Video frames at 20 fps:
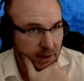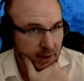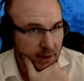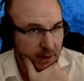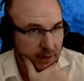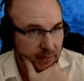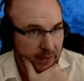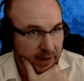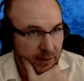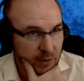
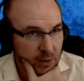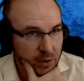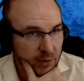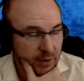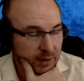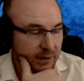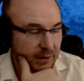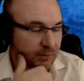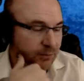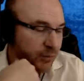They wrote
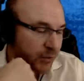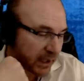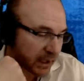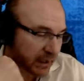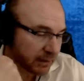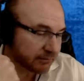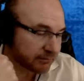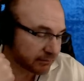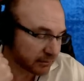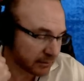pretty
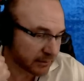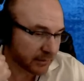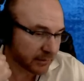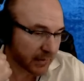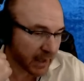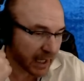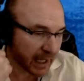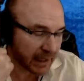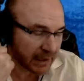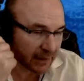
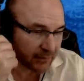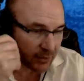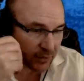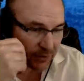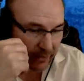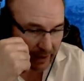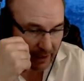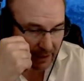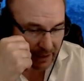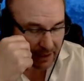high-level
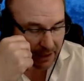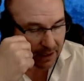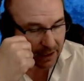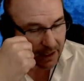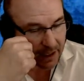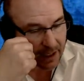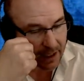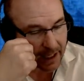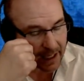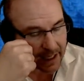Greek,
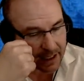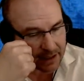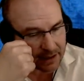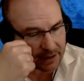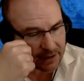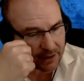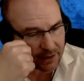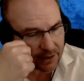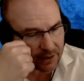and